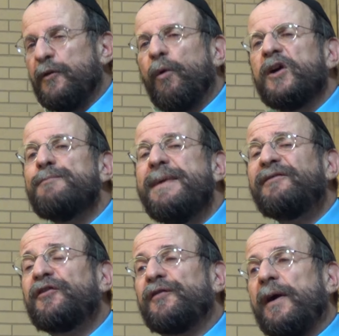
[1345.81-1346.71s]
The word
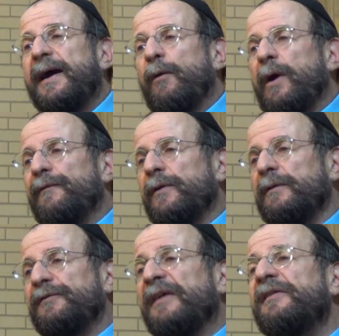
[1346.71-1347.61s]
mitzvah,
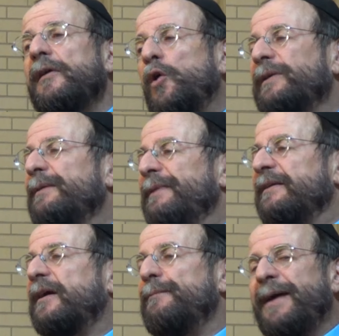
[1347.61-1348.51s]
however, doesn't only
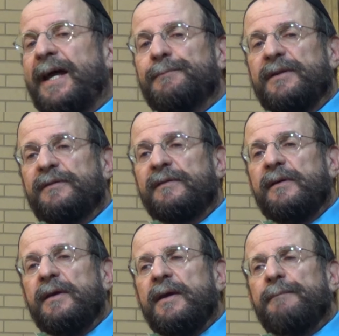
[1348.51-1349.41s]
mean commandment.
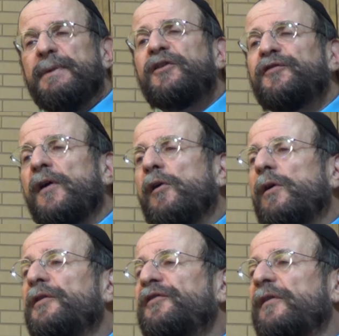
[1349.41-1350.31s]
Mitzvah
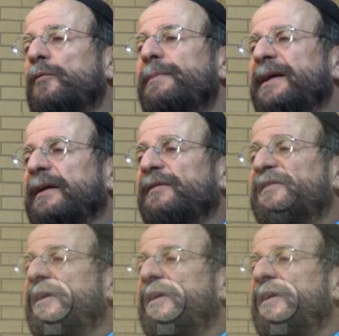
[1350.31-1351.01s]
also means